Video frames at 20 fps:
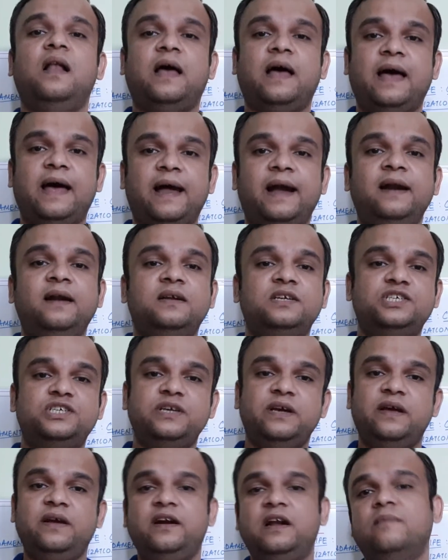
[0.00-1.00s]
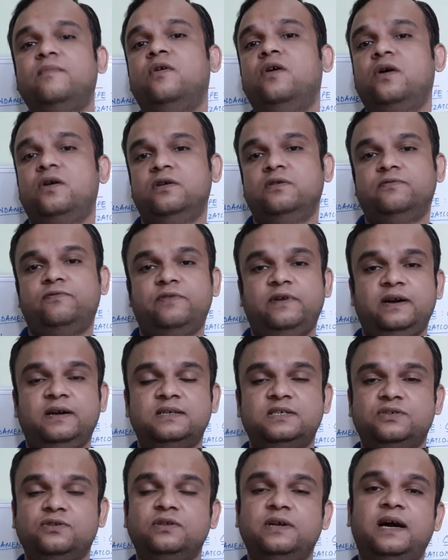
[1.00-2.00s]
and share it among your friends
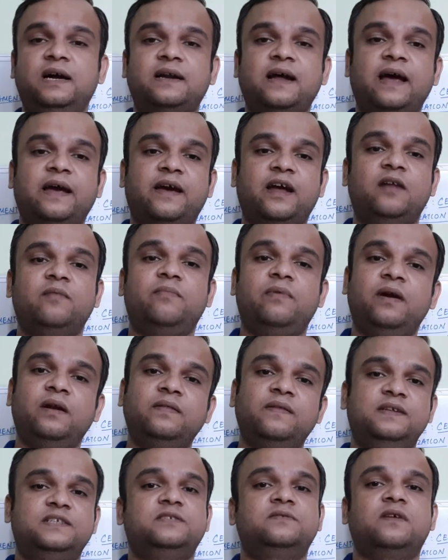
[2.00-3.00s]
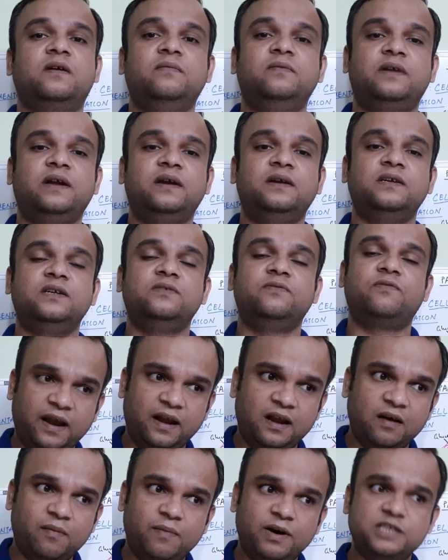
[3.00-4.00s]
so that I can bring this content in
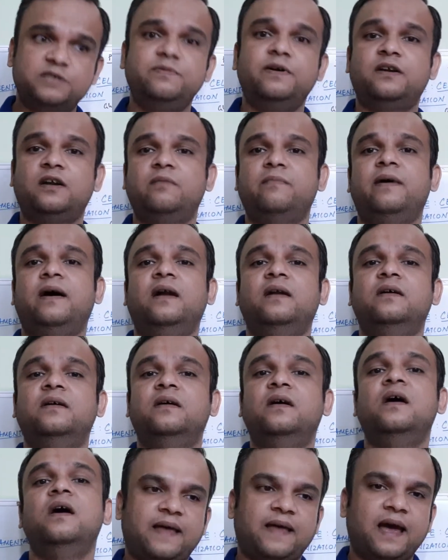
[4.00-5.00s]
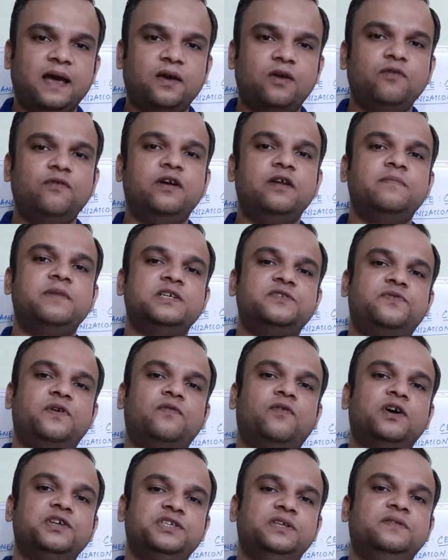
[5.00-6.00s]
a much better manner. Thank you very much for
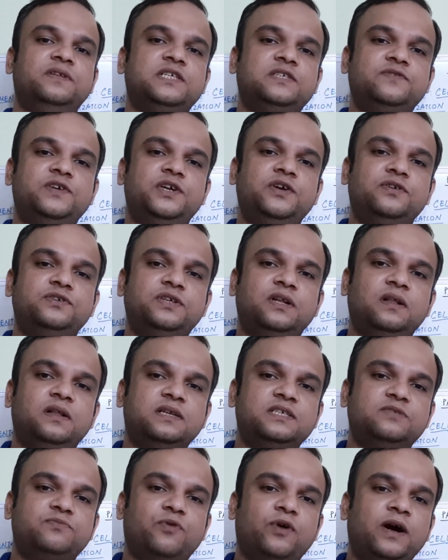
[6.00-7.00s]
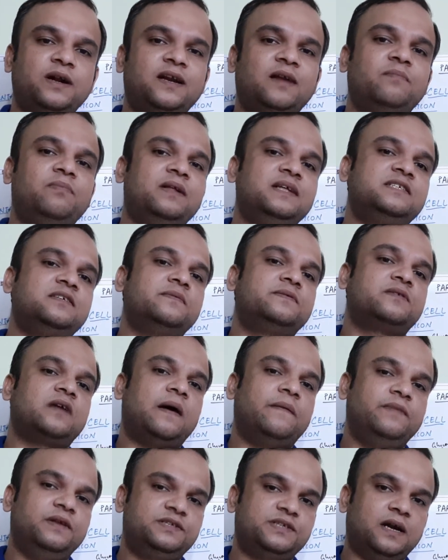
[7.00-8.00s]
watching this video till this point, and please subscribe
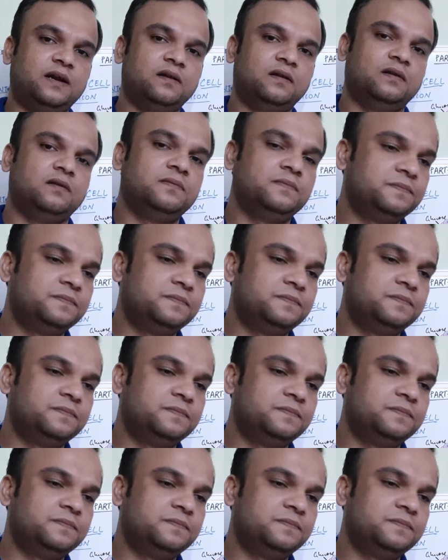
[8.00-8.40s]
the channel.